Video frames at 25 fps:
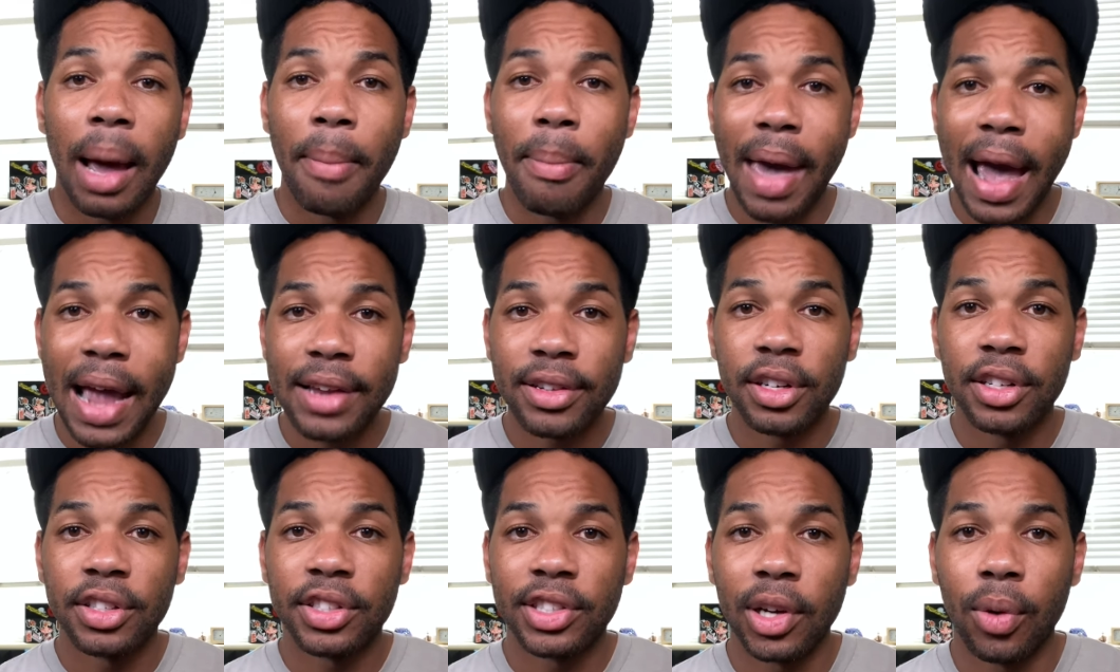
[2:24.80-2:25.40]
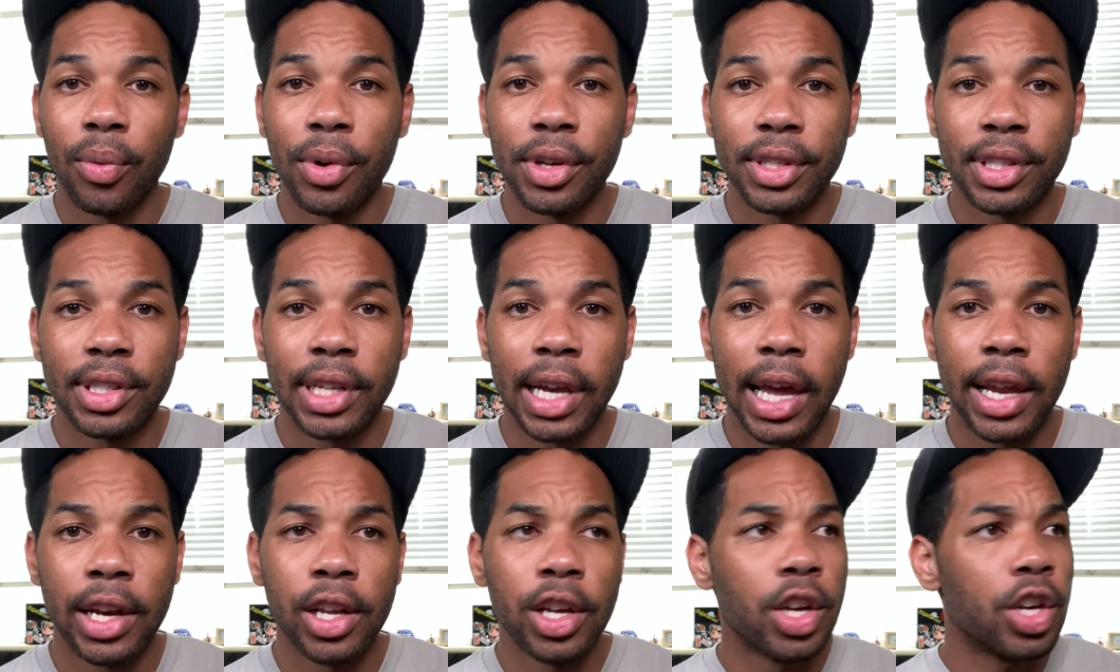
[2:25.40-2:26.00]
Imagine if someone
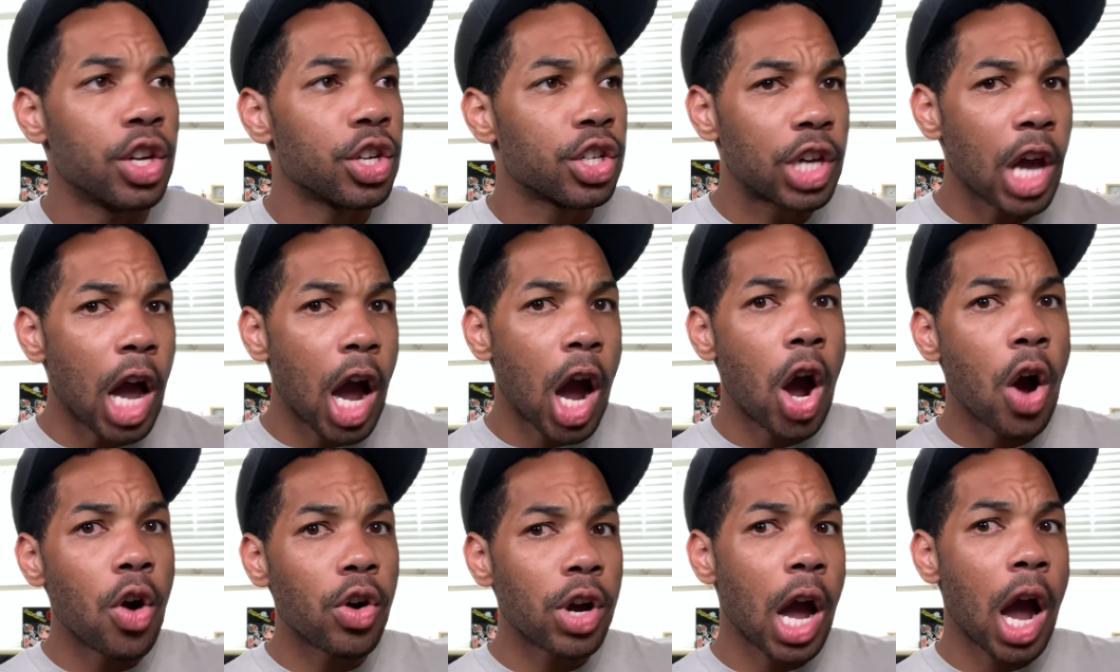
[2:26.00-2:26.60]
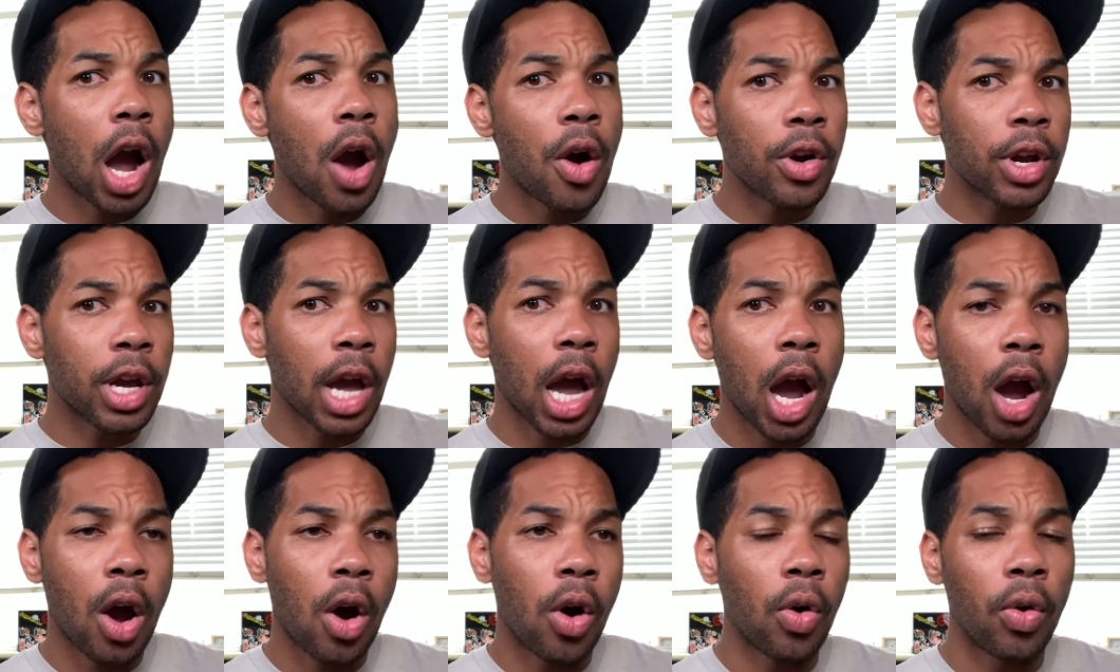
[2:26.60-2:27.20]
said, go, go,
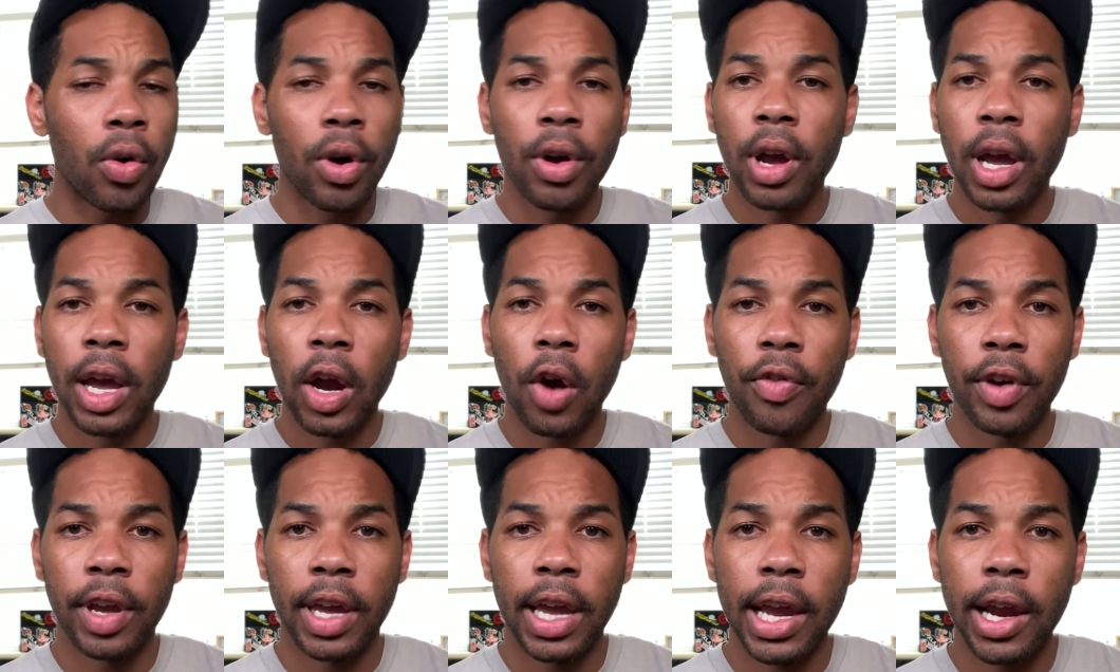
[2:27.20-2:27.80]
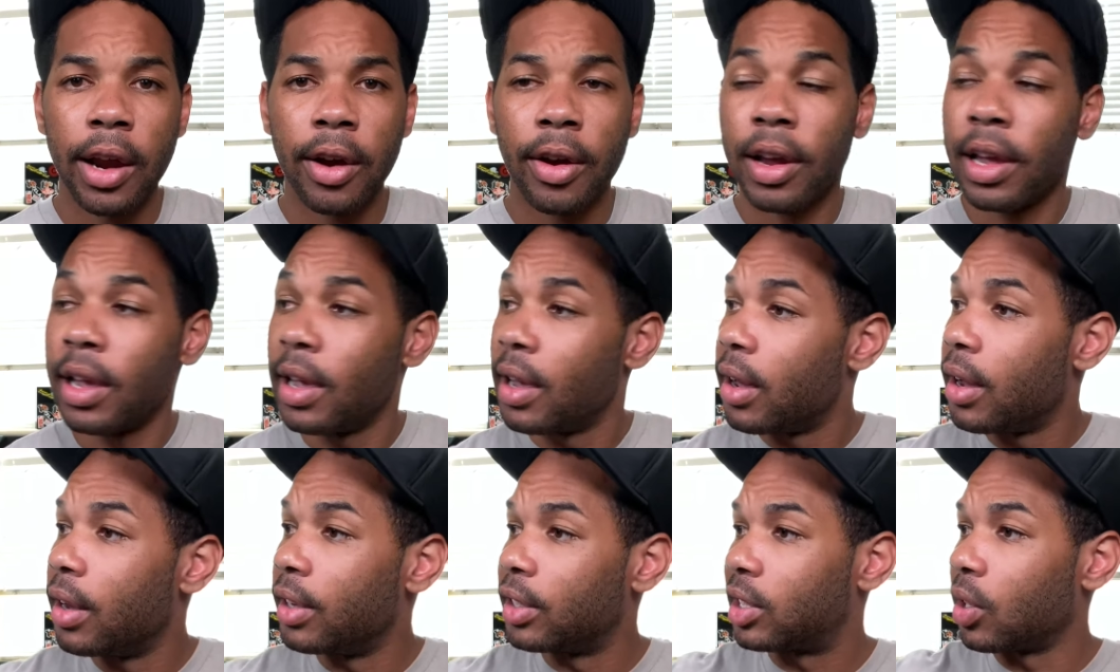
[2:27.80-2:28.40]
go, over here,
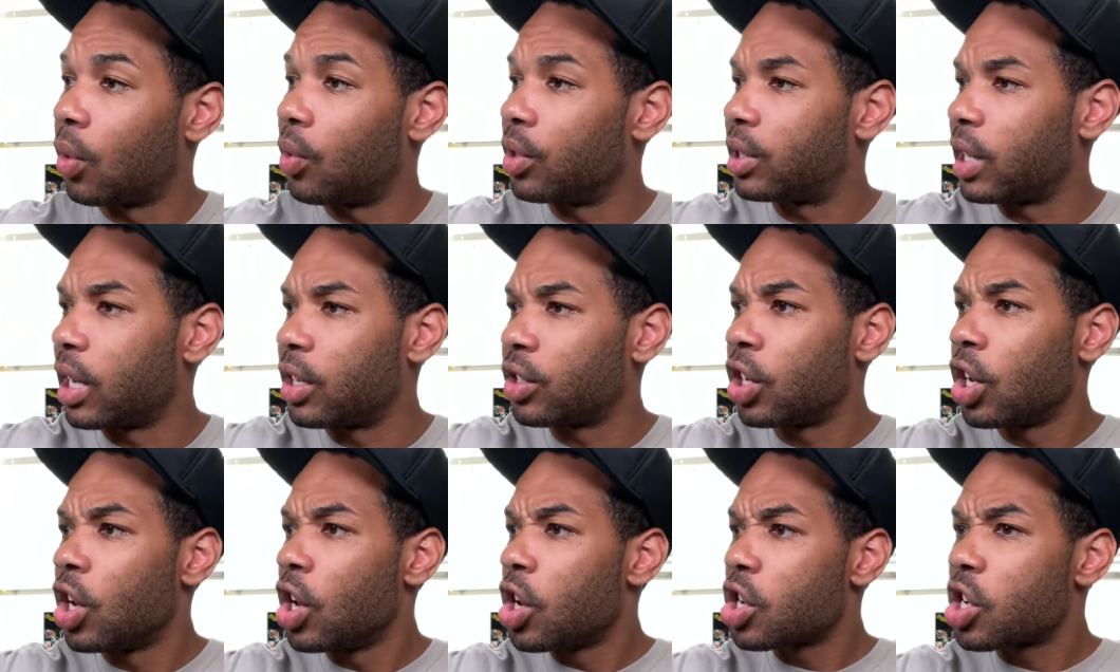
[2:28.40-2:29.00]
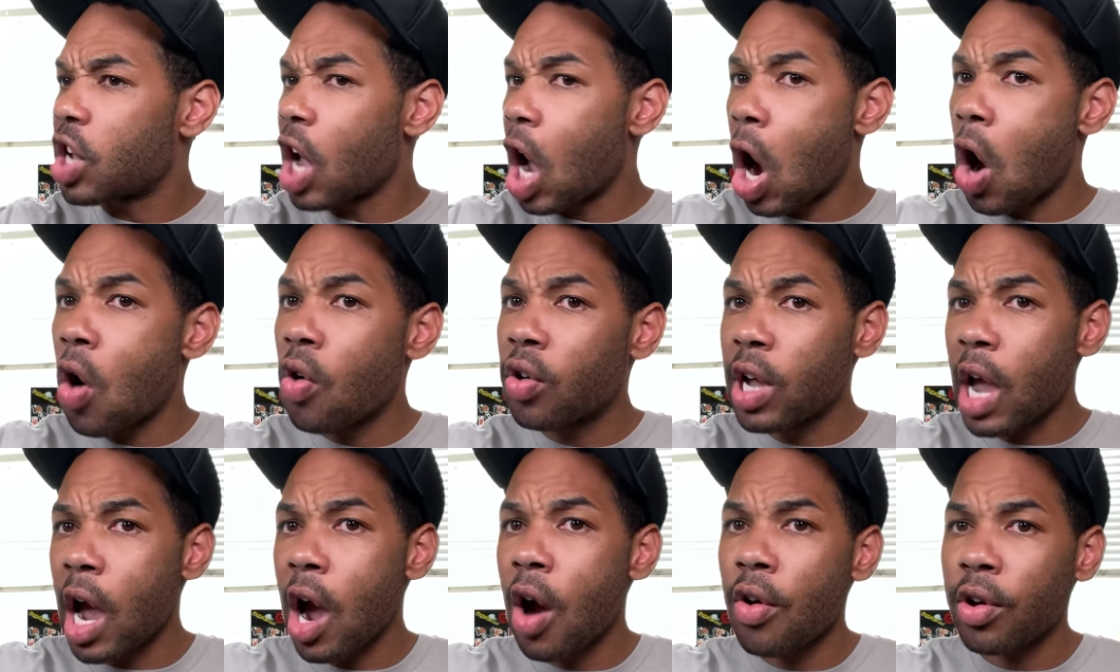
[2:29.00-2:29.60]
and someone says, go,
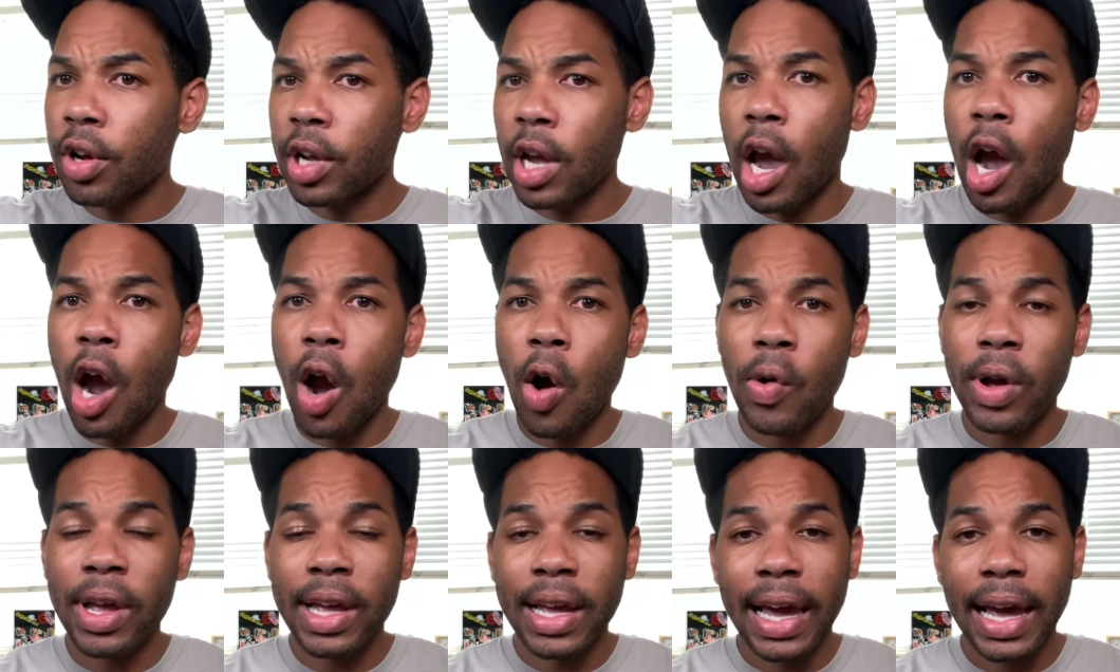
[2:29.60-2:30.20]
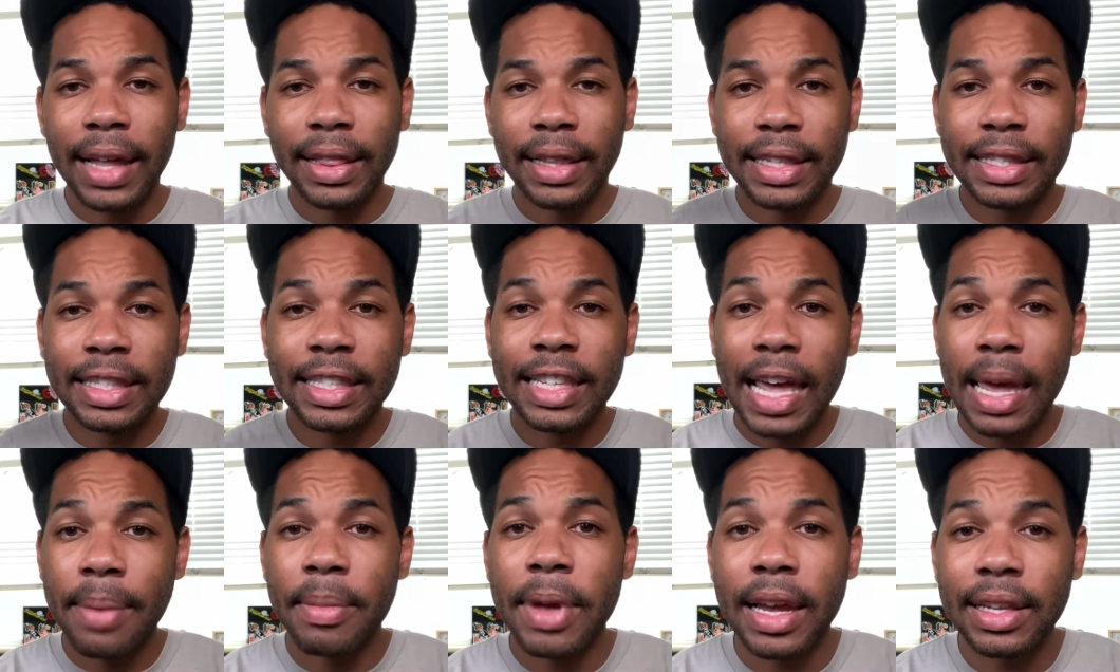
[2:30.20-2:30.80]
go, go, at the
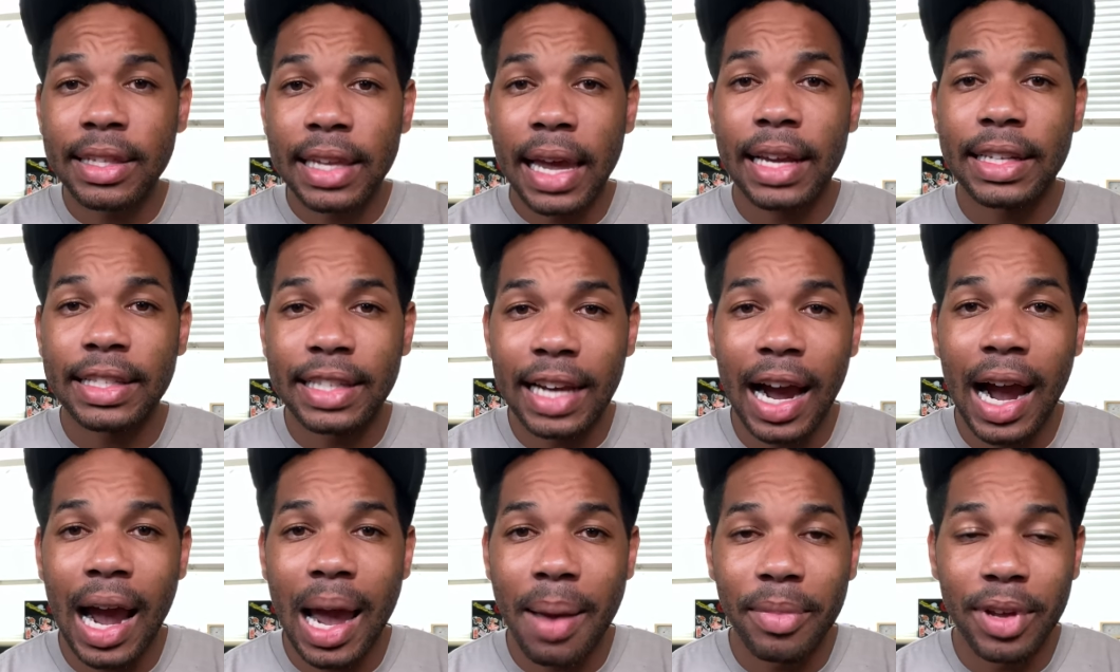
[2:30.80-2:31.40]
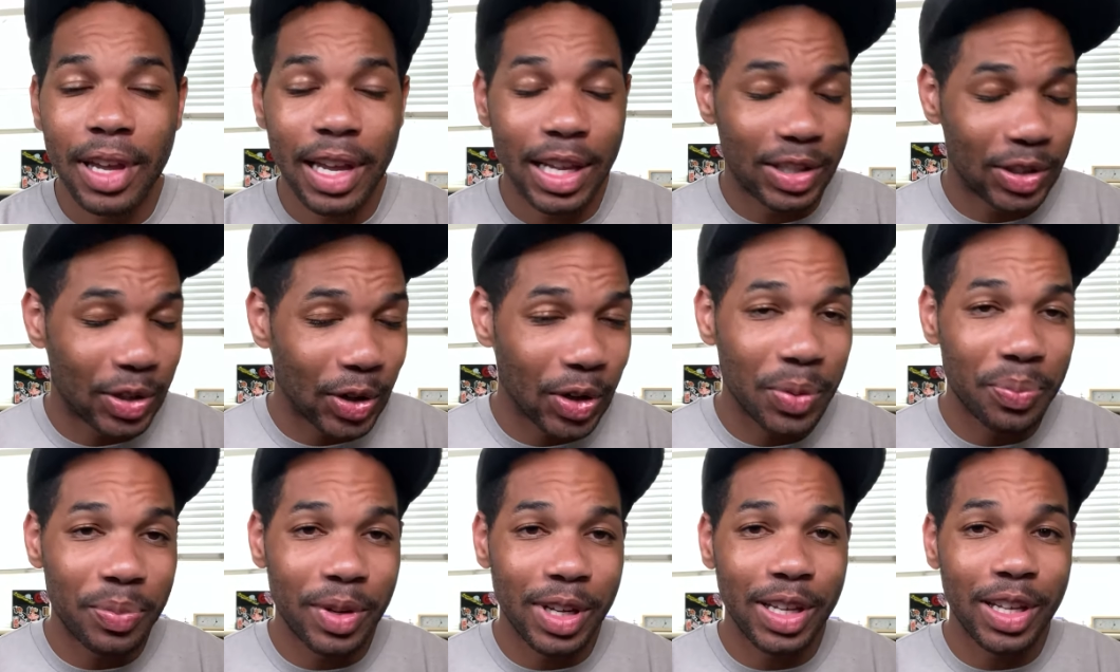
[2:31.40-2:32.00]
same exact time, it's
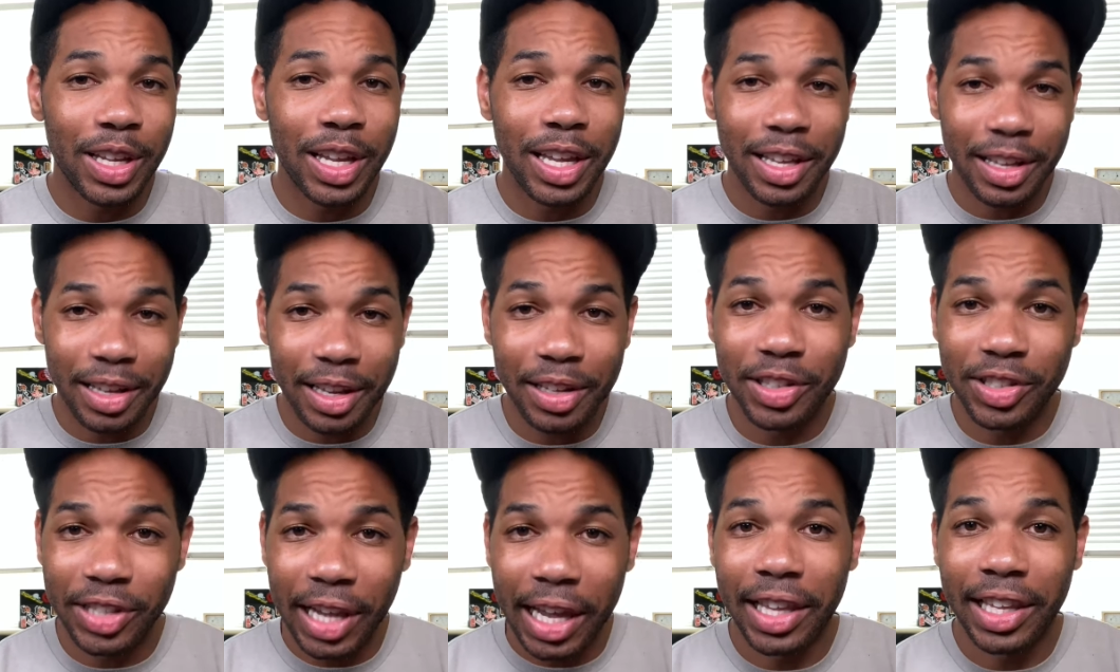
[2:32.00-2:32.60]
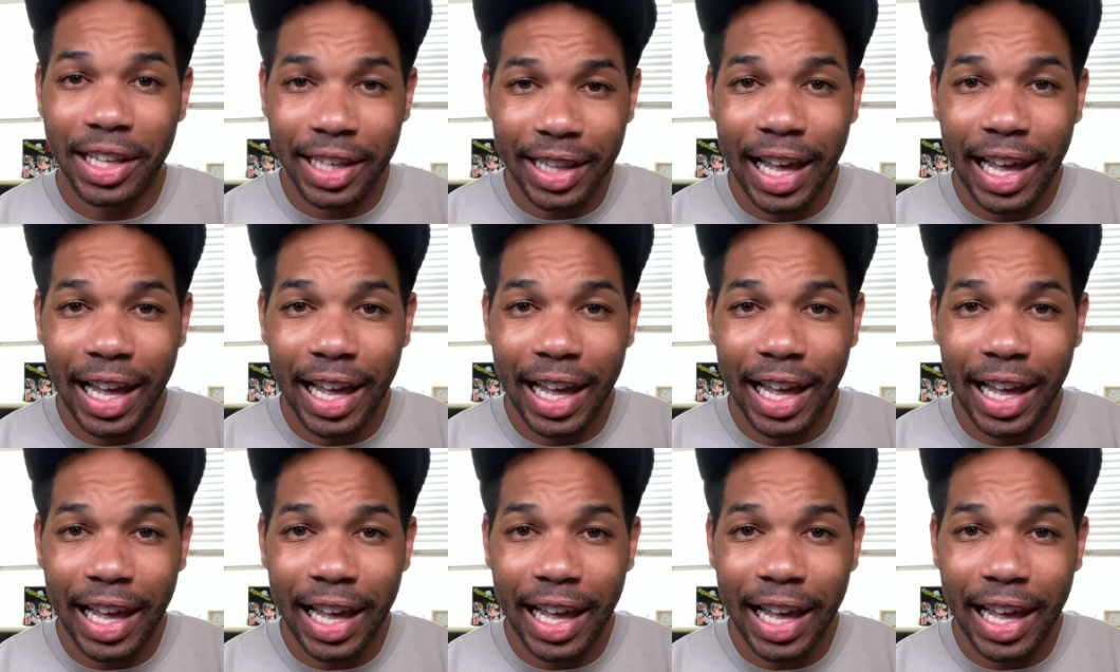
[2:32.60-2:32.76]
gonna be insanely